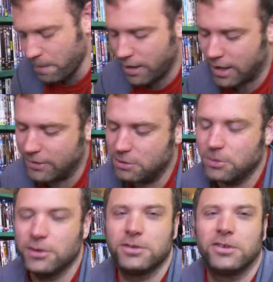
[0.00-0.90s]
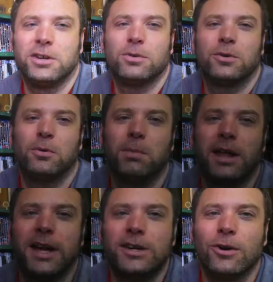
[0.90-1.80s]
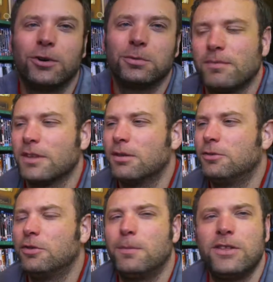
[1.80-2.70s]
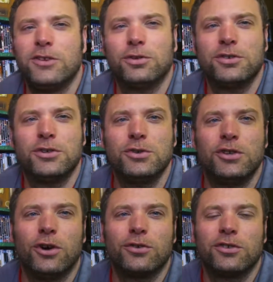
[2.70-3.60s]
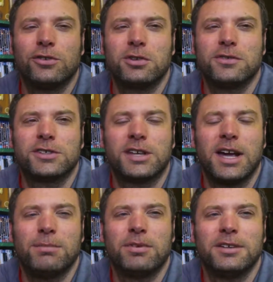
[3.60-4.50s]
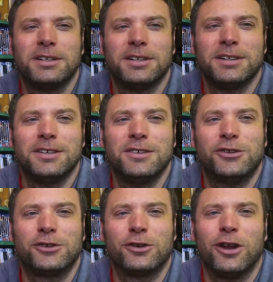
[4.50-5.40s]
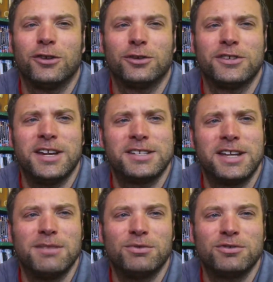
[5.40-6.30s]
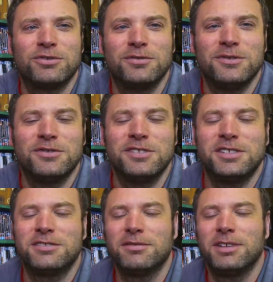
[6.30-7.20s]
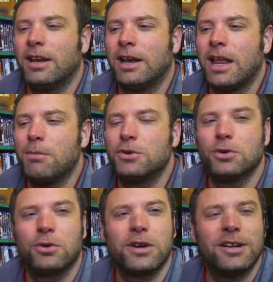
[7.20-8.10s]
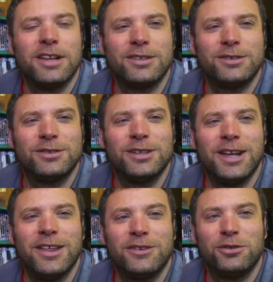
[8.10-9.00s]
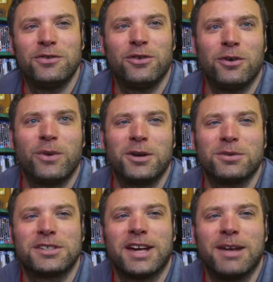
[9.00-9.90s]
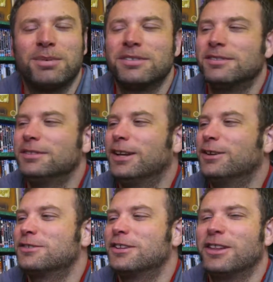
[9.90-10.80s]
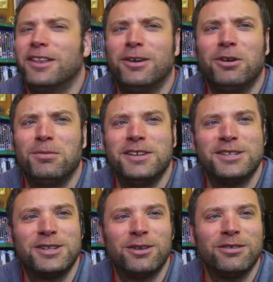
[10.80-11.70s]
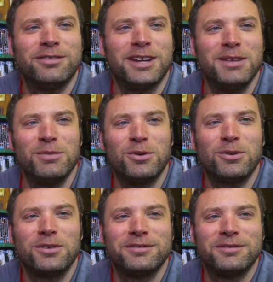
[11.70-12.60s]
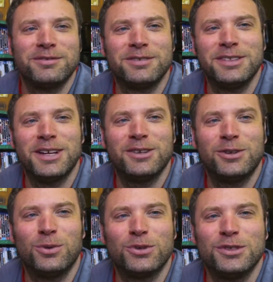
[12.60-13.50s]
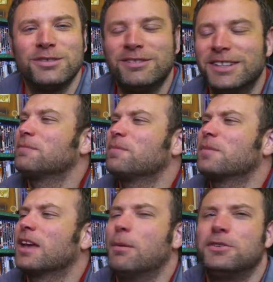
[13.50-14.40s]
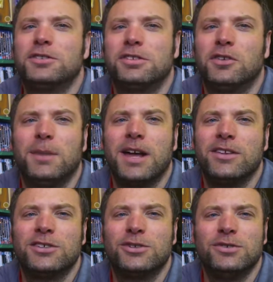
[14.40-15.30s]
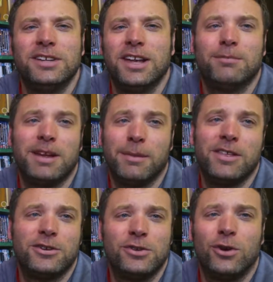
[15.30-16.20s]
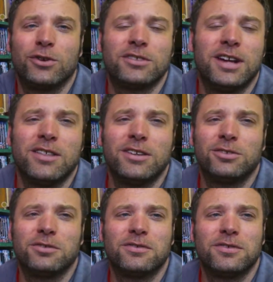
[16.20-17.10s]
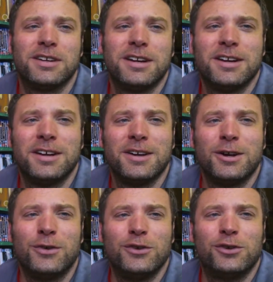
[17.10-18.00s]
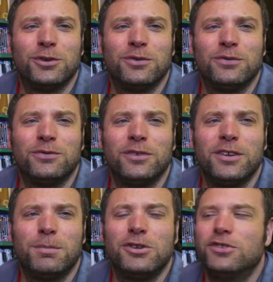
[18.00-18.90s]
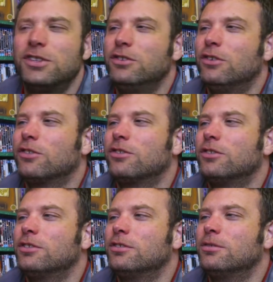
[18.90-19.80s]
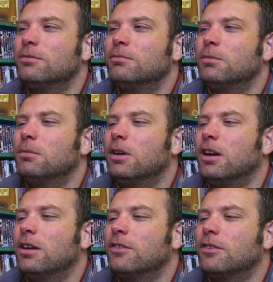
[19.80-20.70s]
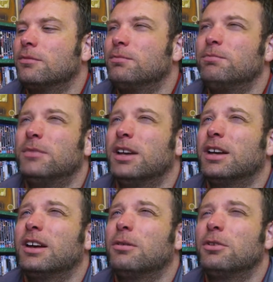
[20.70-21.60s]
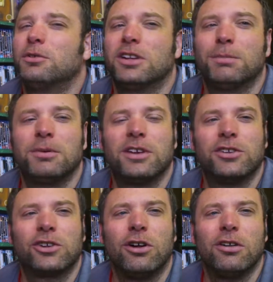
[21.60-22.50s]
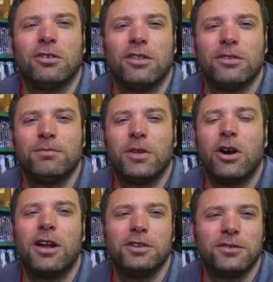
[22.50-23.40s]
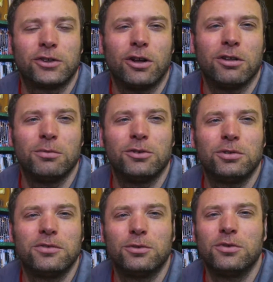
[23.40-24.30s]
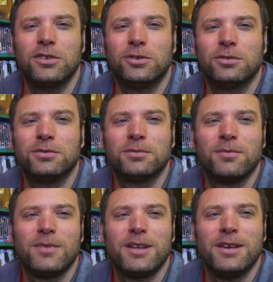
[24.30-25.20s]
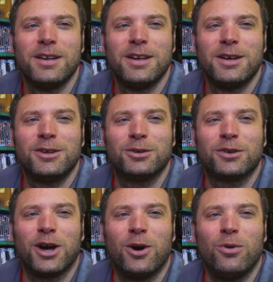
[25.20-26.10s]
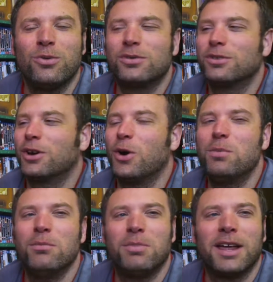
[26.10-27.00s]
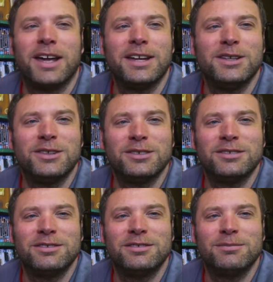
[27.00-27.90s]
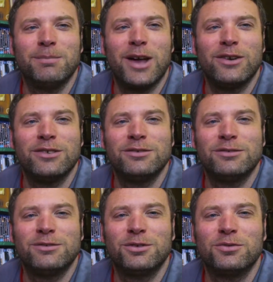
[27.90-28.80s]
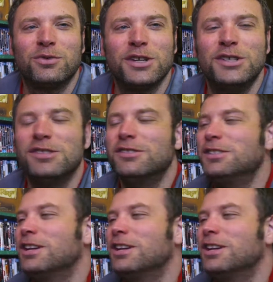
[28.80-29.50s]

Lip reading: Then there's a sequel called Plague Dogs, sort of about these sort of 2 dogs that sort of escape. This kind of like sort of test animals for this laboratory, and they sort of find a way to escape. you know, because they don't want to be tested on anymore and, you know, tortured. Yeah, it's just sort of about these two, about the two dogs and how they sort of on this sort of, I think pretty sure it's in like the, I don't know, the I want to say Scotland, like the Highlands of Scotland, sort of all these sort of cold, sort of open plains and mountain sort of regions.